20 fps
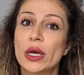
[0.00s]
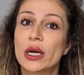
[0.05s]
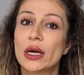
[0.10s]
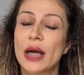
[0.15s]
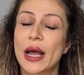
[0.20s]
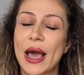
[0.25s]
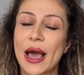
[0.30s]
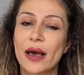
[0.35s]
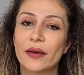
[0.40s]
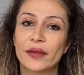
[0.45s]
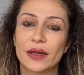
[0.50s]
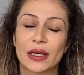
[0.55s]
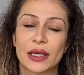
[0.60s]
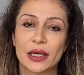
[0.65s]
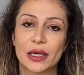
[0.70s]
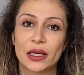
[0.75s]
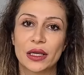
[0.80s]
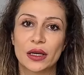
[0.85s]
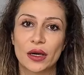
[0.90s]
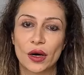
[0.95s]
are having
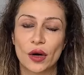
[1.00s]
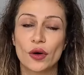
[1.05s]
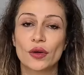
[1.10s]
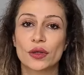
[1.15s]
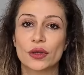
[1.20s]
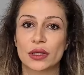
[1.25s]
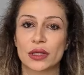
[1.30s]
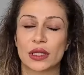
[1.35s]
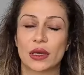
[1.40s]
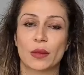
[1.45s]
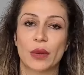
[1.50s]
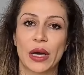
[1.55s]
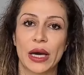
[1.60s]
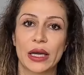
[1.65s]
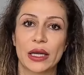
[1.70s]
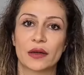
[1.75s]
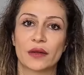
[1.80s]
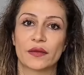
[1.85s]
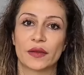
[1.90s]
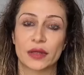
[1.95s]
here also some
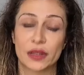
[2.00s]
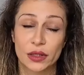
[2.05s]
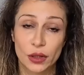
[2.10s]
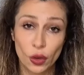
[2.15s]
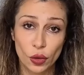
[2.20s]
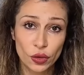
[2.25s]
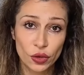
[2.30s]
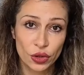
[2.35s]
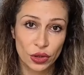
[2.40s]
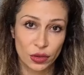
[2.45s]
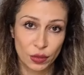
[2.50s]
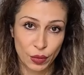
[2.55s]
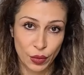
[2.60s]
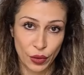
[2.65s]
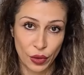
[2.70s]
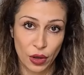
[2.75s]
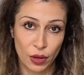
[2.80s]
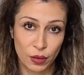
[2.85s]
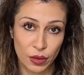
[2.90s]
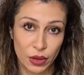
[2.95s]
kind of a social
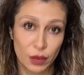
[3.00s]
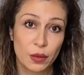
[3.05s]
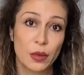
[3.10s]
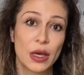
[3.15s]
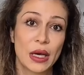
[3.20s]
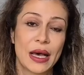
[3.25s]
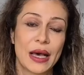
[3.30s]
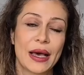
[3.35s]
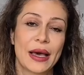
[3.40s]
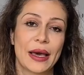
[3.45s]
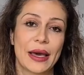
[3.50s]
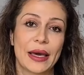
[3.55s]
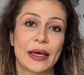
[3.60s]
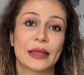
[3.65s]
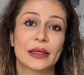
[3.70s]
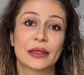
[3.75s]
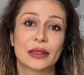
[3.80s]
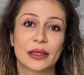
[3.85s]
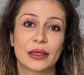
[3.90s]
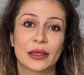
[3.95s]
problem,
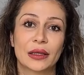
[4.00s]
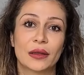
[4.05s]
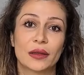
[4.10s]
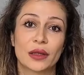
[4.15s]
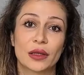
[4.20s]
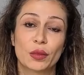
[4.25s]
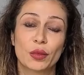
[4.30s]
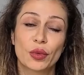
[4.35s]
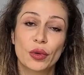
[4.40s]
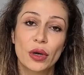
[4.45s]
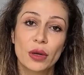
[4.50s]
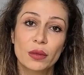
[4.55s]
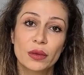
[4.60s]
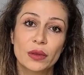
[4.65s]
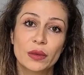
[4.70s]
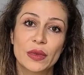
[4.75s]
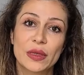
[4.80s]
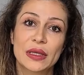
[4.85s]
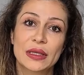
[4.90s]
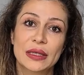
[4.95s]
and the
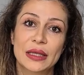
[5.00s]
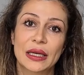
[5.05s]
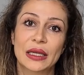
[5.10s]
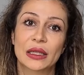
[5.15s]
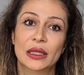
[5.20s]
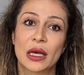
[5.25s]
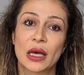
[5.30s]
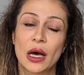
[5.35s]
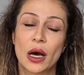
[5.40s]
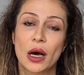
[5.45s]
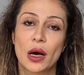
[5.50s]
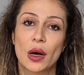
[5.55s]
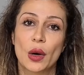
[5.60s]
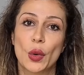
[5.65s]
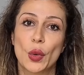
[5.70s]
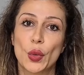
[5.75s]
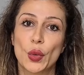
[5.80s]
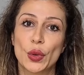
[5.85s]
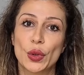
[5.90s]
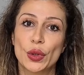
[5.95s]
problem is that
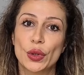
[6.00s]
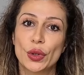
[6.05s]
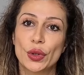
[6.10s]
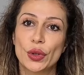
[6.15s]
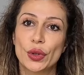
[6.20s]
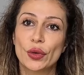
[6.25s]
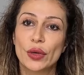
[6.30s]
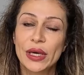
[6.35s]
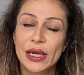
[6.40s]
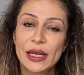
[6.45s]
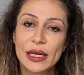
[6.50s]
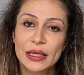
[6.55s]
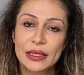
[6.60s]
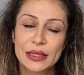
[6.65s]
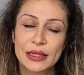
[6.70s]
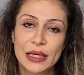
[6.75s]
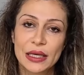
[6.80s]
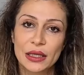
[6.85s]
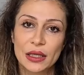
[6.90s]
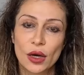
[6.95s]
you cannot
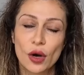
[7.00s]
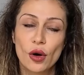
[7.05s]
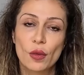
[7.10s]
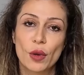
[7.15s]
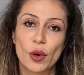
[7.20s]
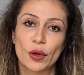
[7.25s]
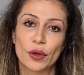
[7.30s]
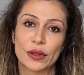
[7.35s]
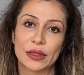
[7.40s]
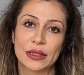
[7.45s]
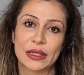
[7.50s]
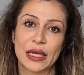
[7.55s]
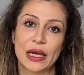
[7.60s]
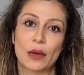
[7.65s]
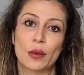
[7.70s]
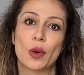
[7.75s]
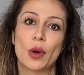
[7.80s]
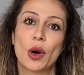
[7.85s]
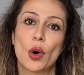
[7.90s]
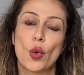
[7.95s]
stay at home all the
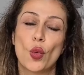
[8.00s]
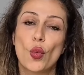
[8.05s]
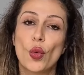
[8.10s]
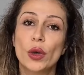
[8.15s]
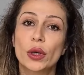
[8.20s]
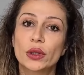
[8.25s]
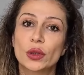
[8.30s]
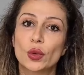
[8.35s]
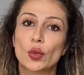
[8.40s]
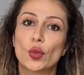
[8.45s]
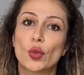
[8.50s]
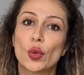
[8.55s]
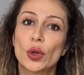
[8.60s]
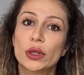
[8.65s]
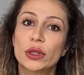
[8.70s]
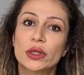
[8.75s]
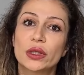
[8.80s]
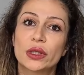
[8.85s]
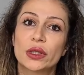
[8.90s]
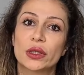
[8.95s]
time.
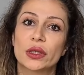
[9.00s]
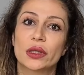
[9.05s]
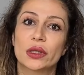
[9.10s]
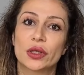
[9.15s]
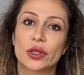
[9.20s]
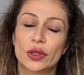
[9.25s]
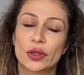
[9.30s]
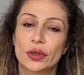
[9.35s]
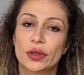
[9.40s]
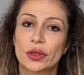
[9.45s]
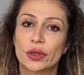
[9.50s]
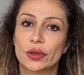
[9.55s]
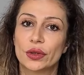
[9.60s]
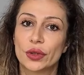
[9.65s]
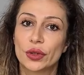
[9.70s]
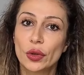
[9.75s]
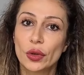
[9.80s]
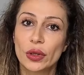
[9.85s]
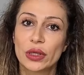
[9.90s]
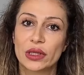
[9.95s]
What should you
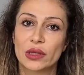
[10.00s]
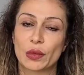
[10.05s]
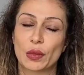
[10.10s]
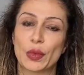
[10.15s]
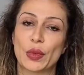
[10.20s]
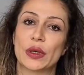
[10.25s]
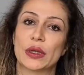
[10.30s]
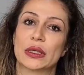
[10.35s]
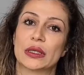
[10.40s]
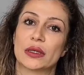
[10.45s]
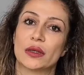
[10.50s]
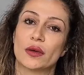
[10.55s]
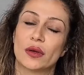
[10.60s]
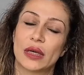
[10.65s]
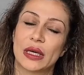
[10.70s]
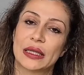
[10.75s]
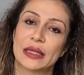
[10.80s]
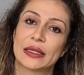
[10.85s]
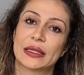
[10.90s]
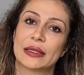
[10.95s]
do as a person? You
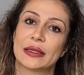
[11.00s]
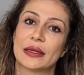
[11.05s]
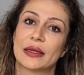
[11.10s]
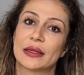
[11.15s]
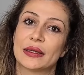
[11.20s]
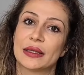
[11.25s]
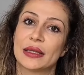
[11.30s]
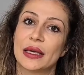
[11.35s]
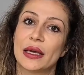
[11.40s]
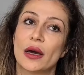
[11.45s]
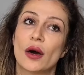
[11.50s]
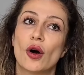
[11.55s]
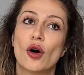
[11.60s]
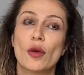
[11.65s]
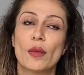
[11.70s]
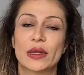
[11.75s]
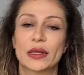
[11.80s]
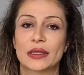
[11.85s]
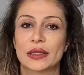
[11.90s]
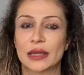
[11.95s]
can stay
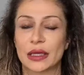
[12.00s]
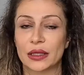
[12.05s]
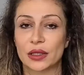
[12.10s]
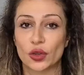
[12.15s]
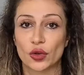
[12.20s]
home and start